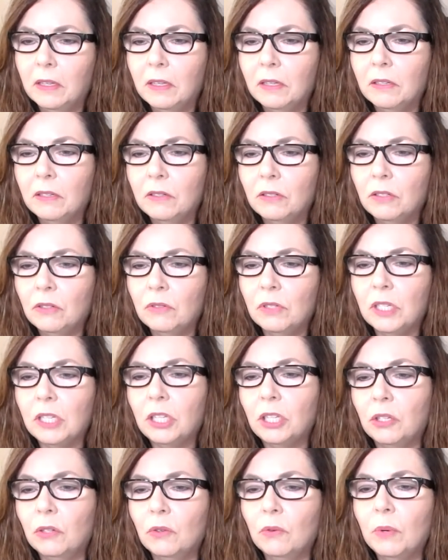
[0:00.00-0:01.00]
Susie
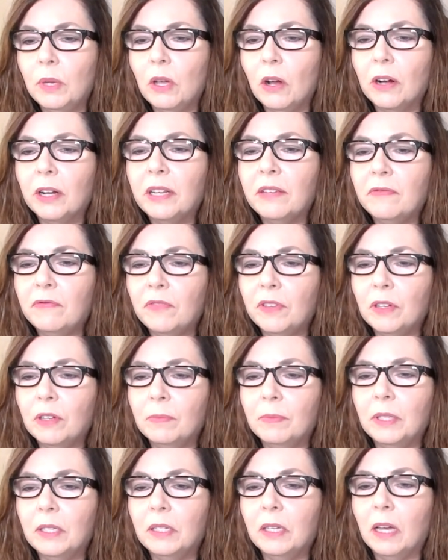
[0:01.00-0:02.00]
Q. We already
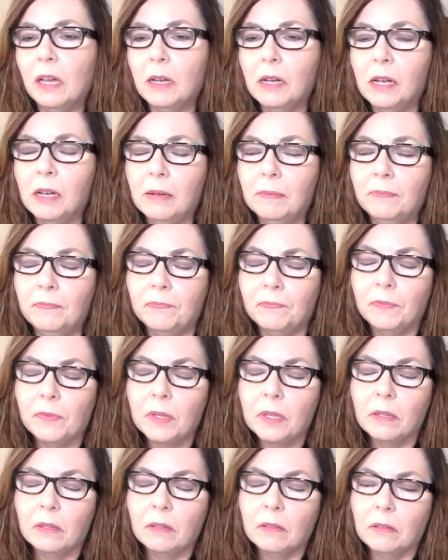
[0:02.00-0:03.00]
filmed the um,
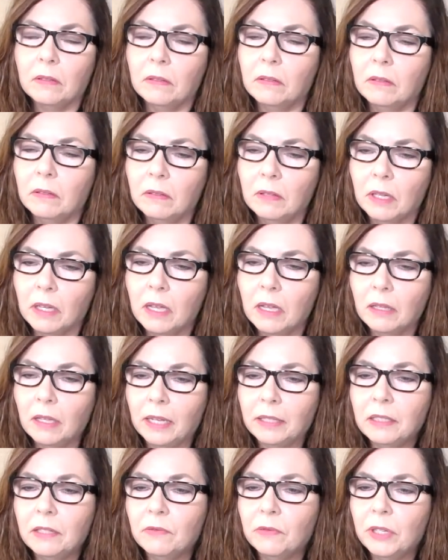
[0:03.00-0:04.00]
the
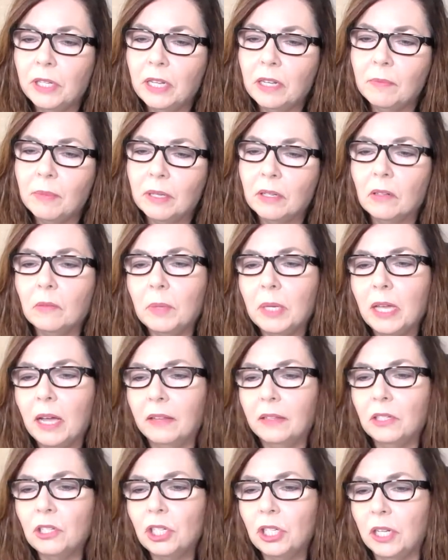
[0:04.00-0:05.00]
collective reading, but it'll be
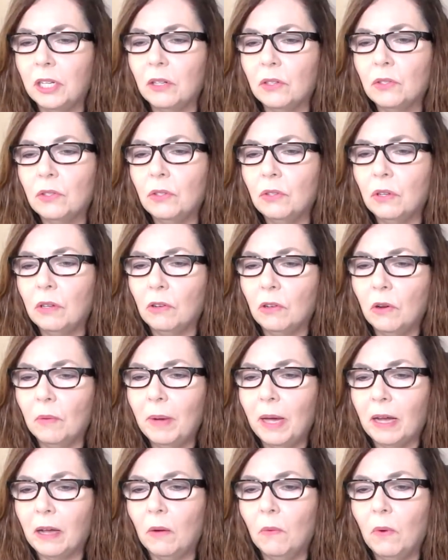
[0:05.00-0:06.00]
on the channel, so you can go
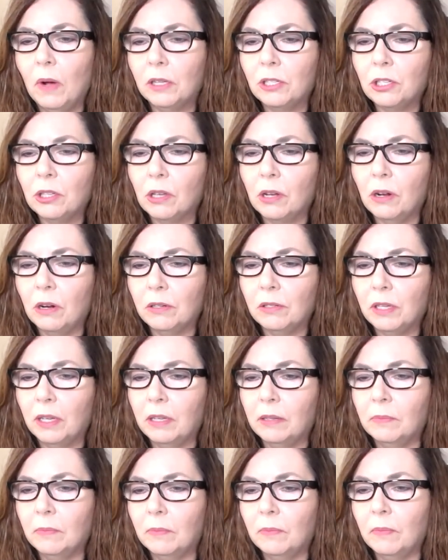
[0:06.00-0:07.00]
back and watch the cards
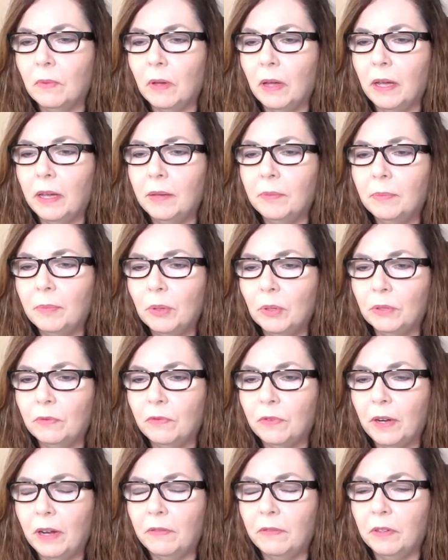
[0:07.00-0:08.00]
I I
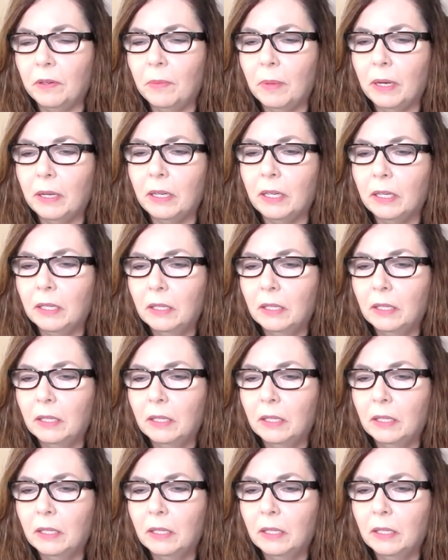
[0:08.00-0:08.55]
pulled for everybody.